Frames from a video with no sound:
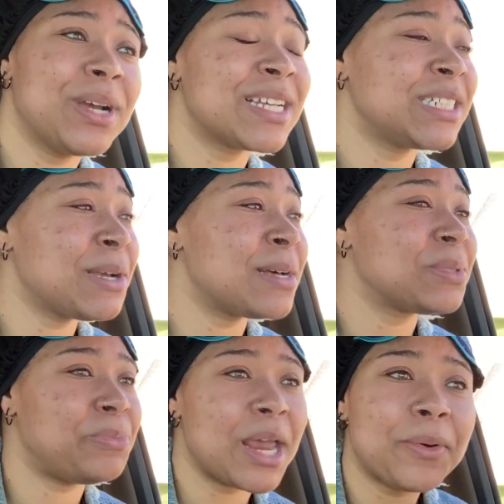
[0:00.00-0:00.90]
Cause she
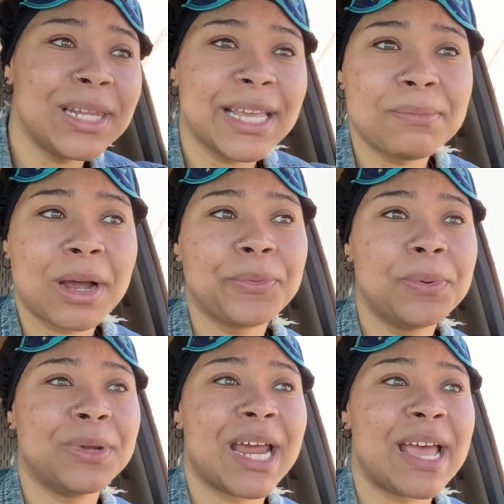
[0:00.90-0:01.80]
comes barreling in my
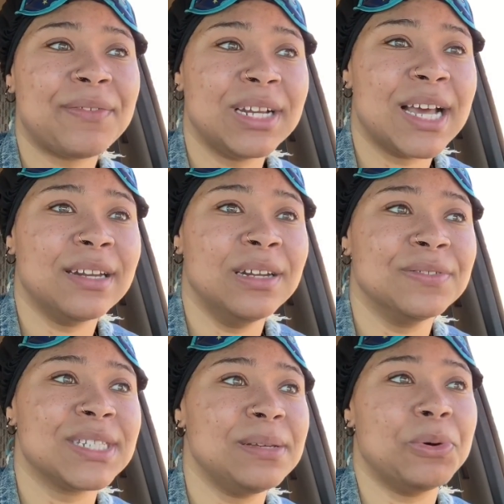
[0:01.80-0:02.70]
room when I haven't gotten
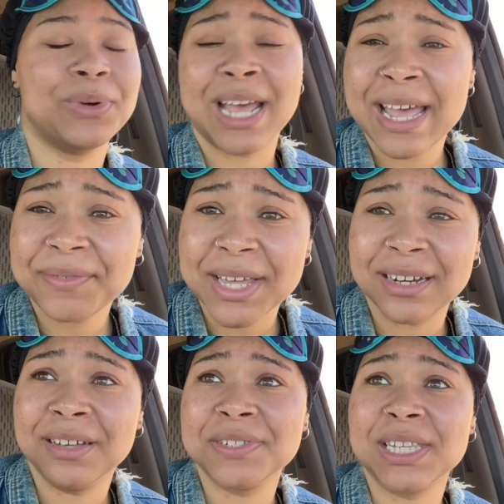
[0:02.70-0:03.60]
enough sleep. But when I have
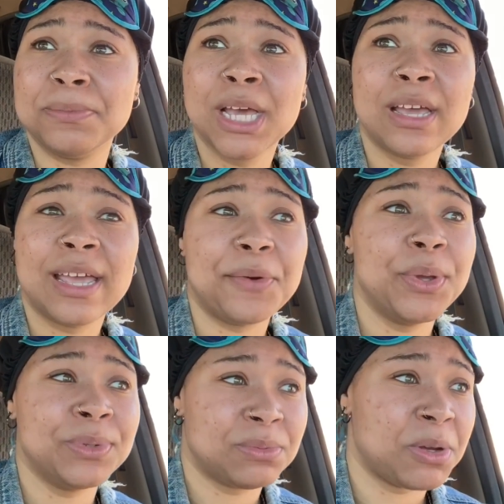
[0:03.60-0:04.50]
gotten enough sleep and
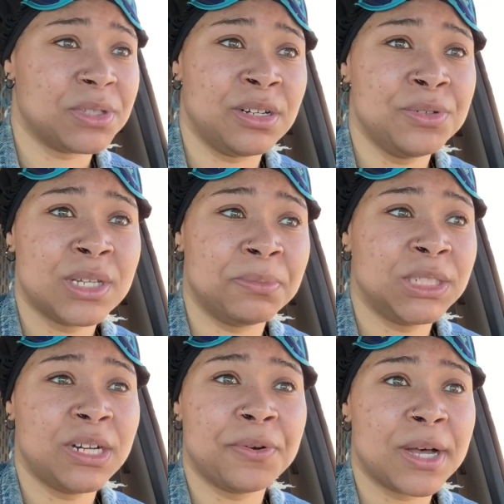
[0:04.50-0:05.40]
we were supposed to do something,
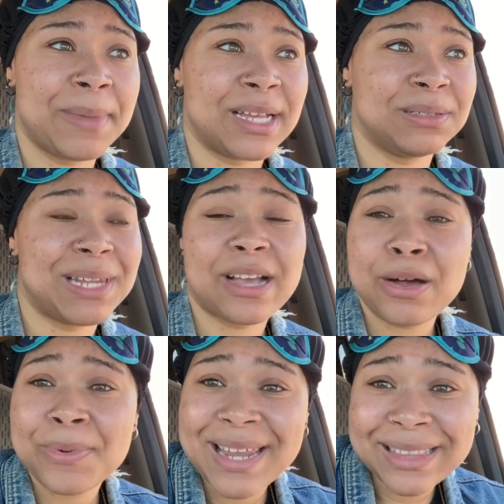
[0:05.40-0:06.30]
she don't come out. She be like,
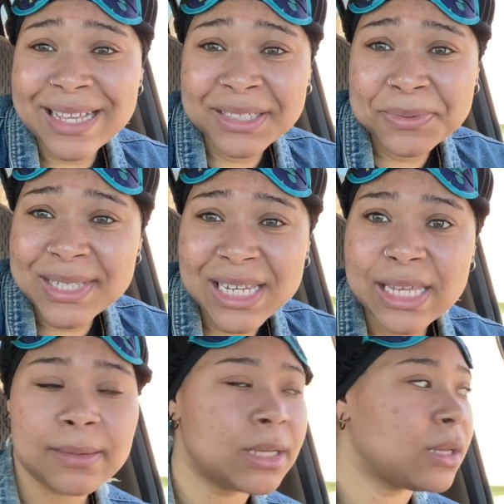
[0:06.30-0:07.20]
oh, well, I thought you was
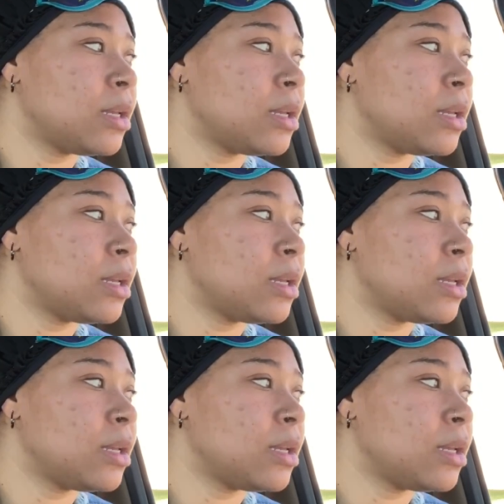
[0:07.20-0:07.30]
asleep.